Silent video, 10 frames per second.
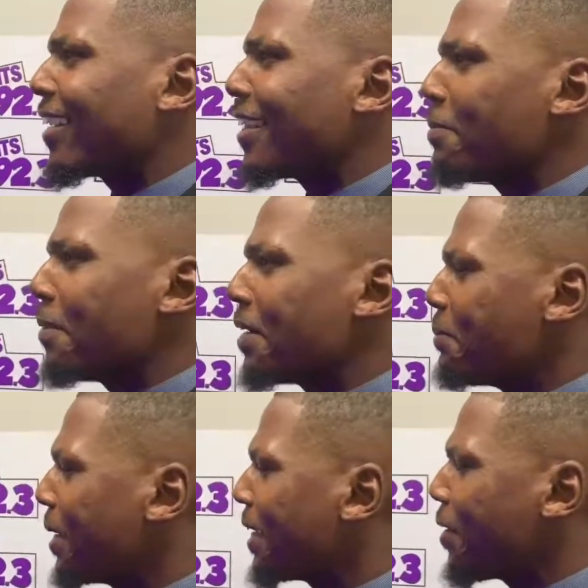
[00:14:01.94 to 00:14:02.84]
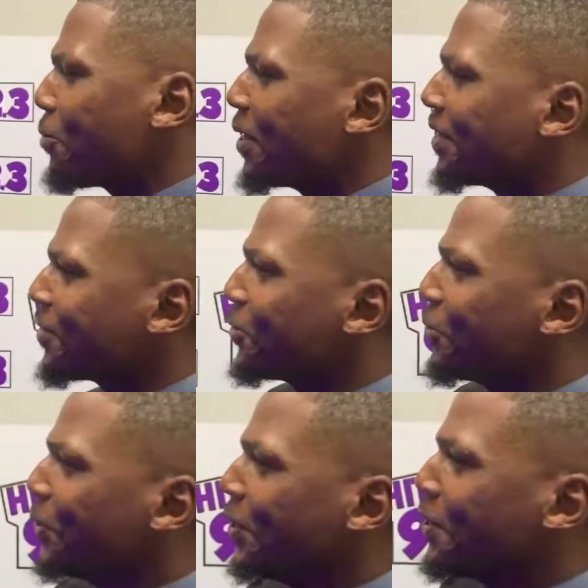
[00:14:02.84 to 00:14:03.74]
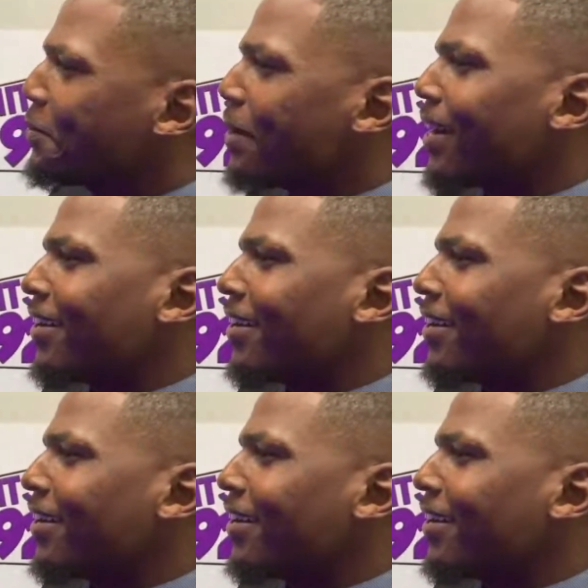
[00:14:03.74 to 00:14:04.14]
that money, man, I went into my